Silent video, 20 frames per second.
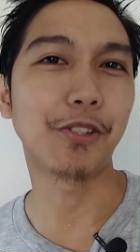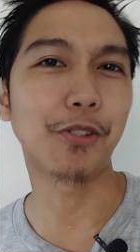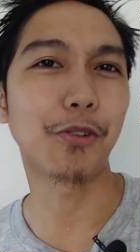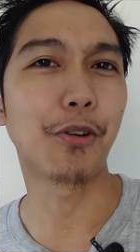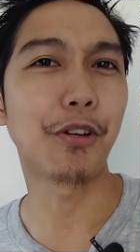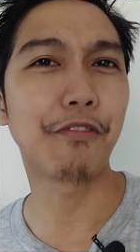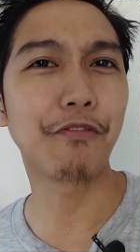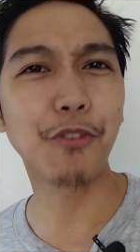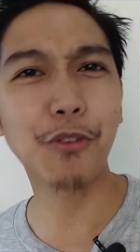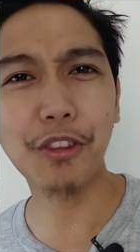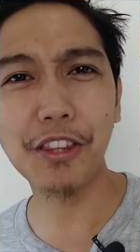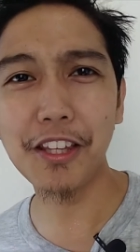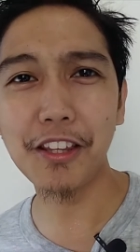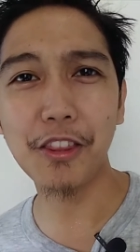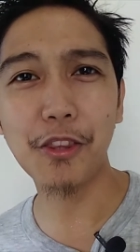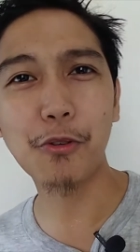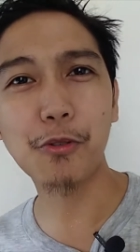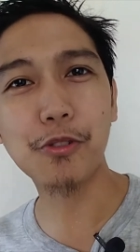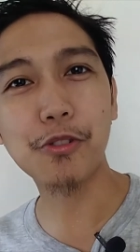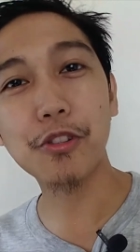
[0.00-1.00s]
So if you
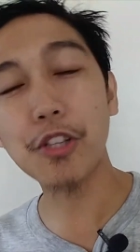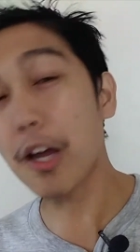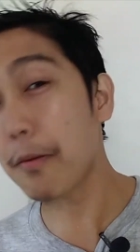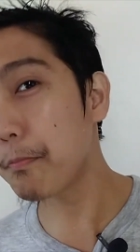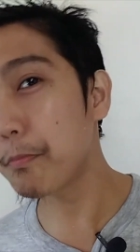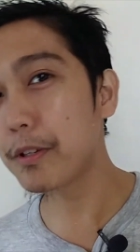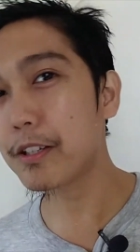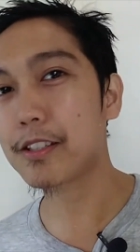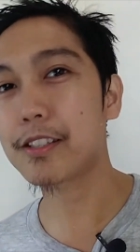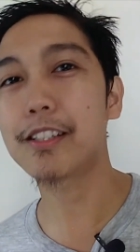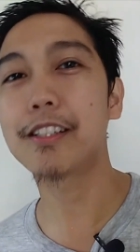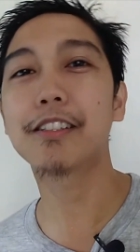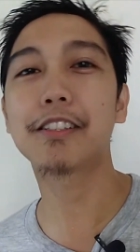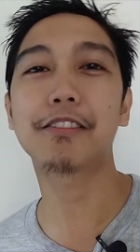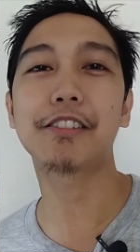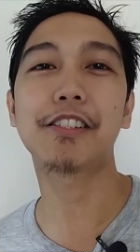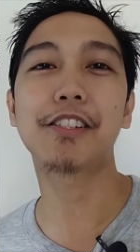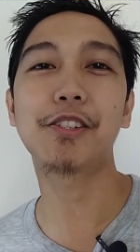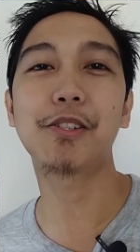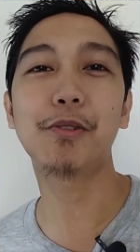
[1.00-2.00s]
think those topics
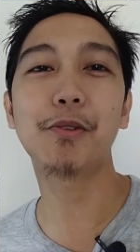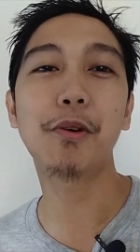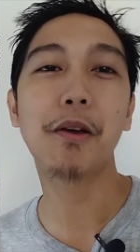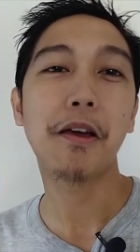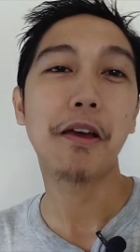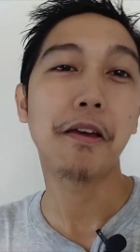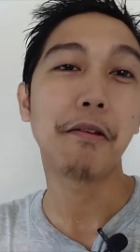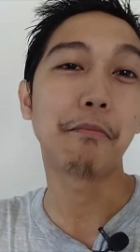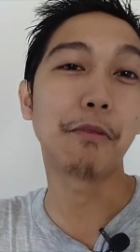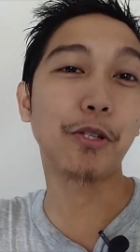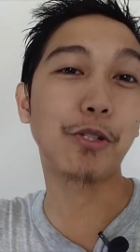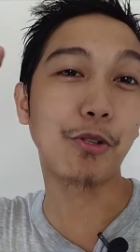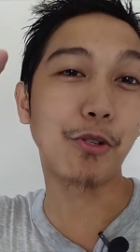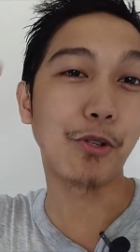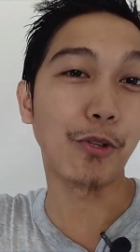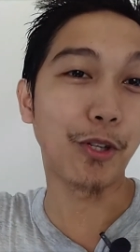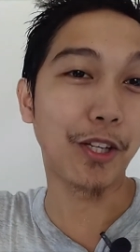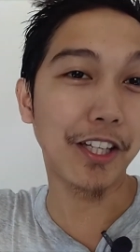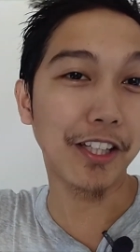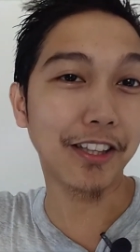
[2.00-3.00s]
interest you, make sure
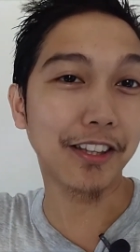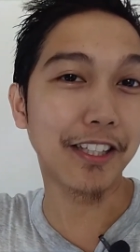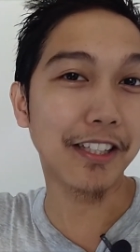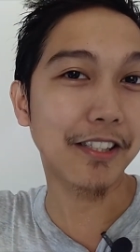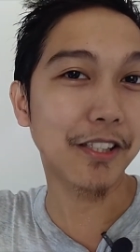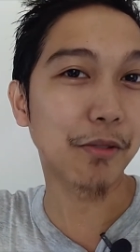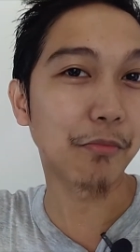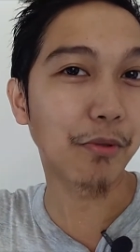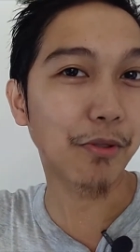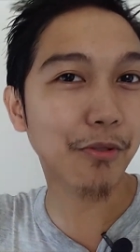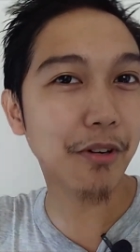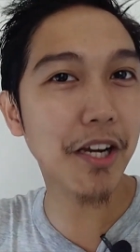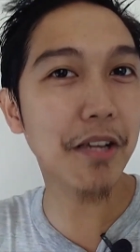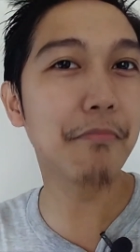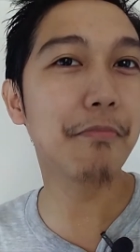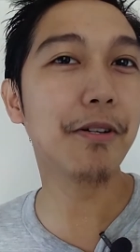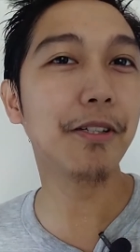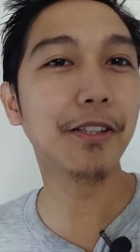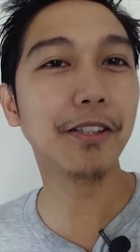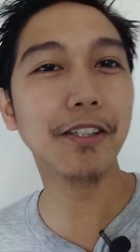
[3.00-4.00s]
you hit that
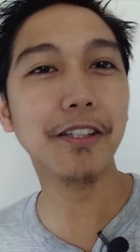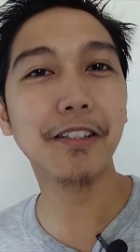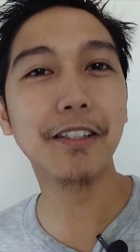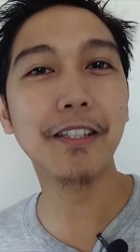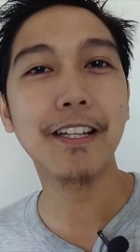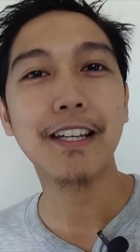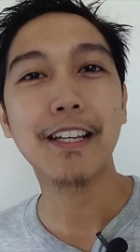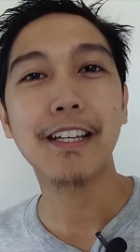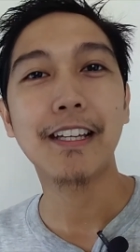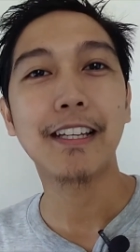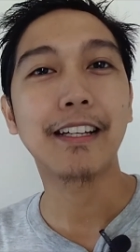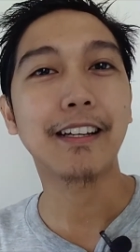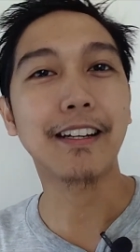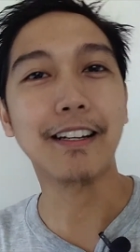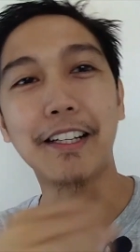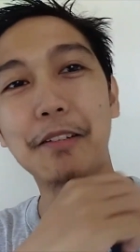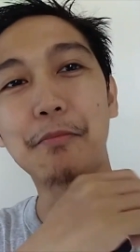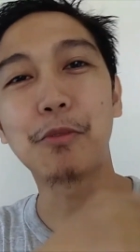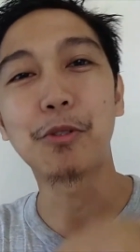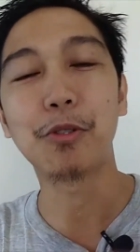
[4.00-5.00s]
subscribe button,
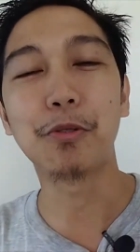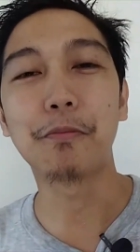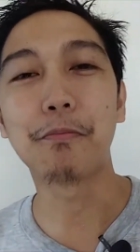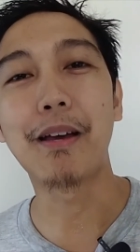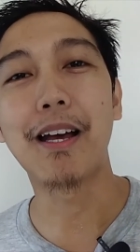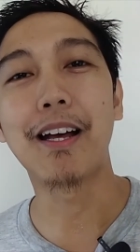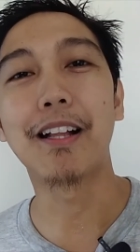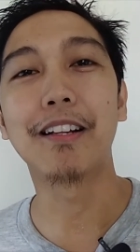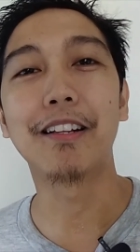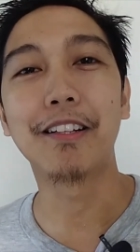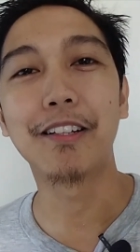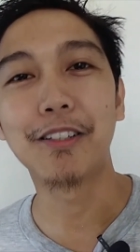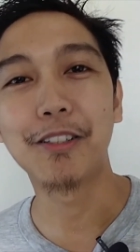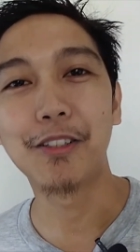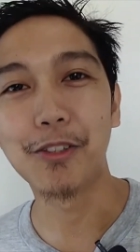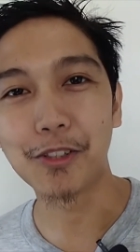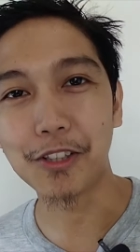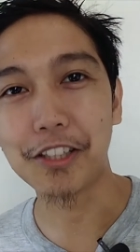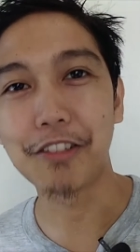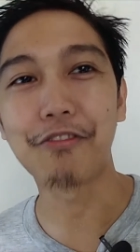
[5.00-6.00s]
click mo yung bell
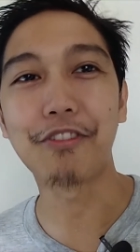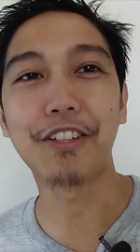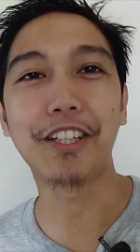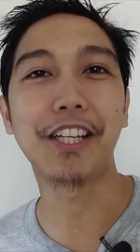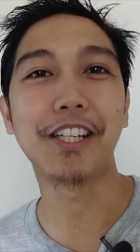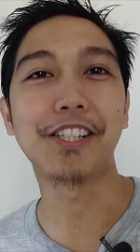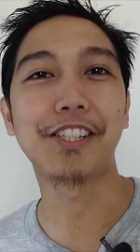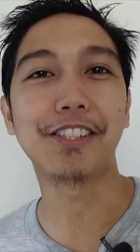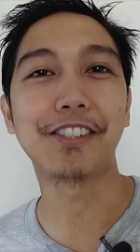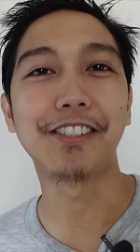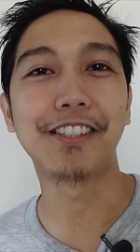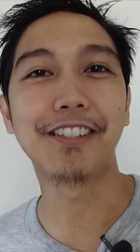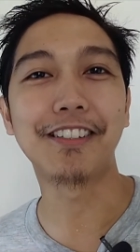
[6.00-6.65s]
notification.